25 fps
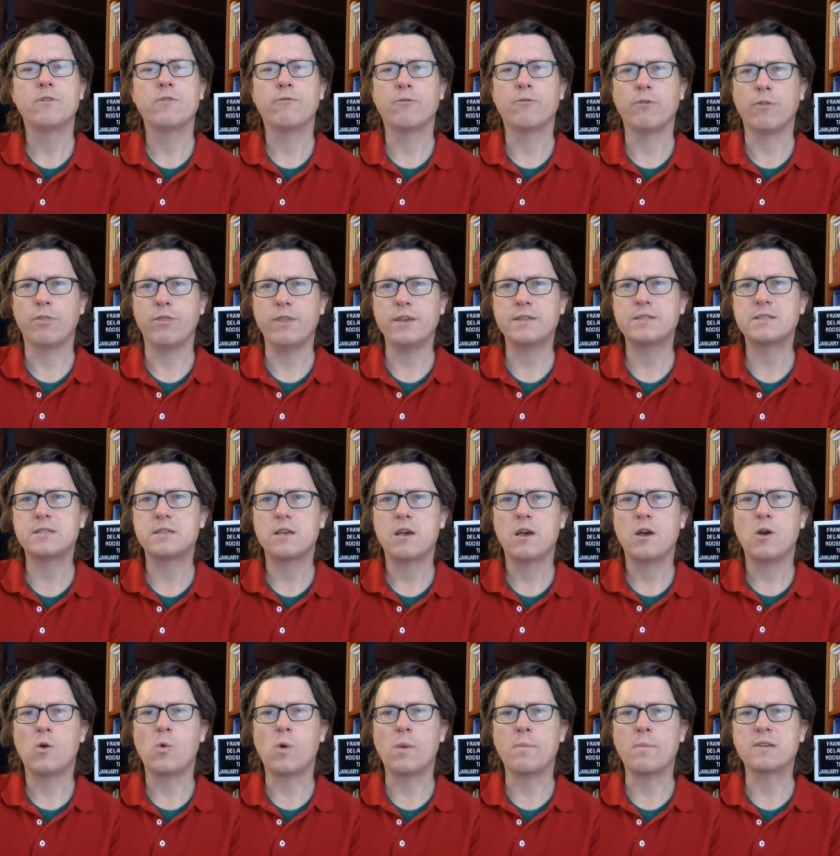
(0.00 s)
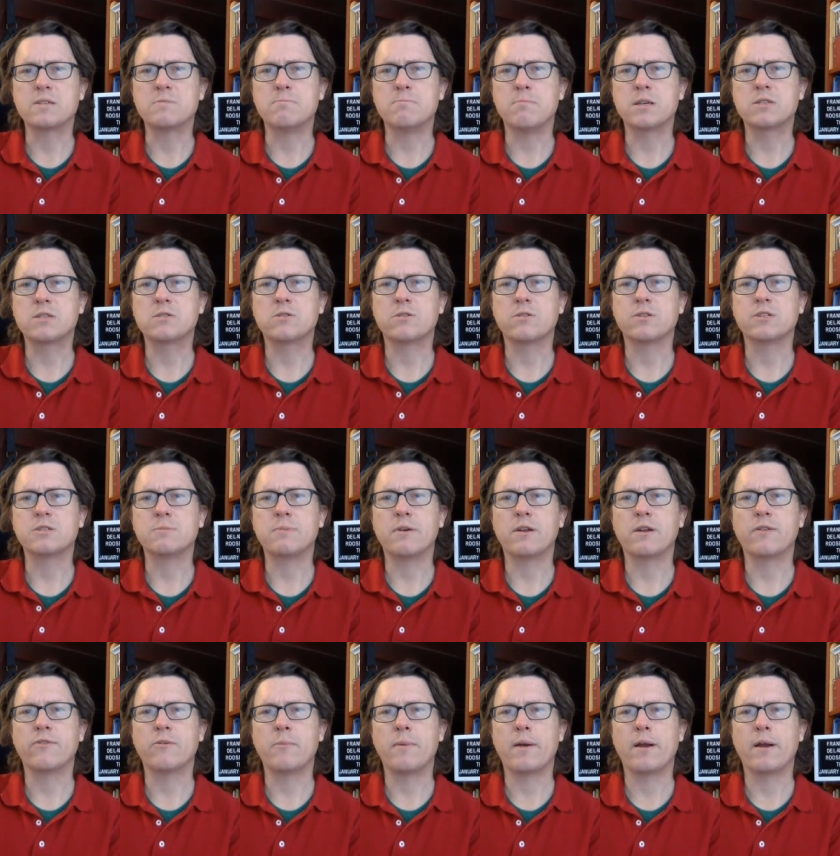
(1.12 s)
For this, we must muster the spirit
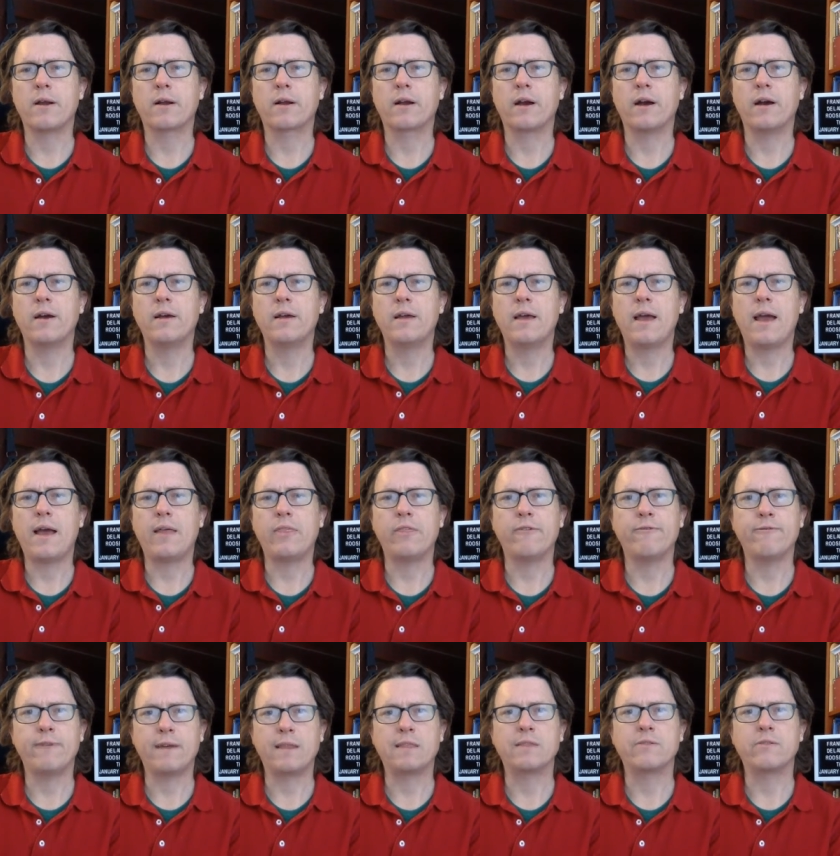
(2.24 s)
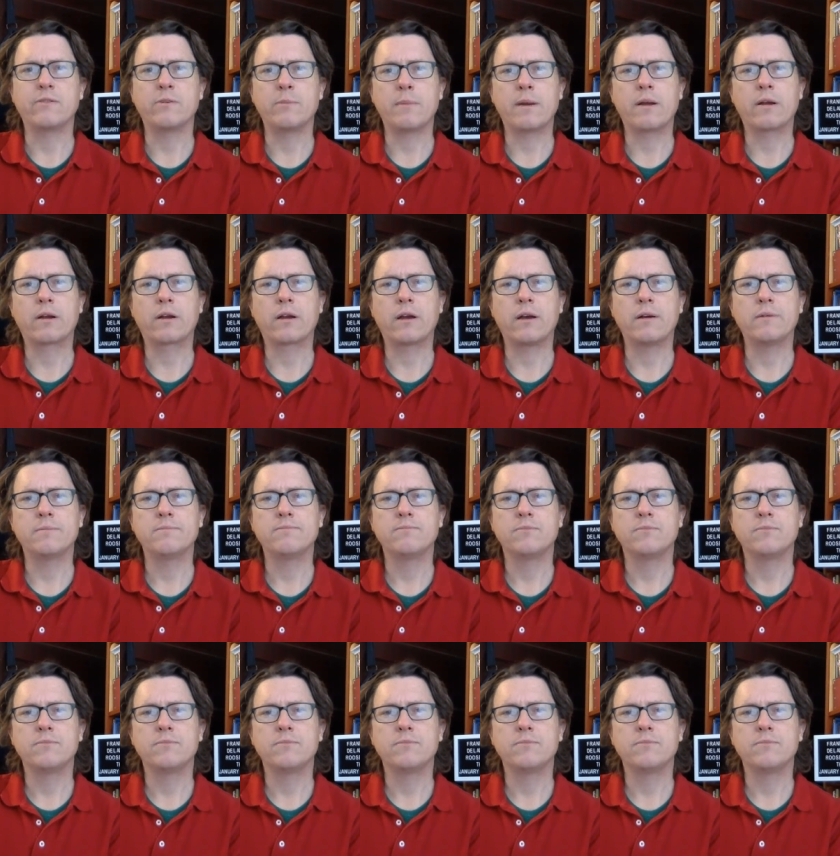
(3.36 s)
of America and the faith of America.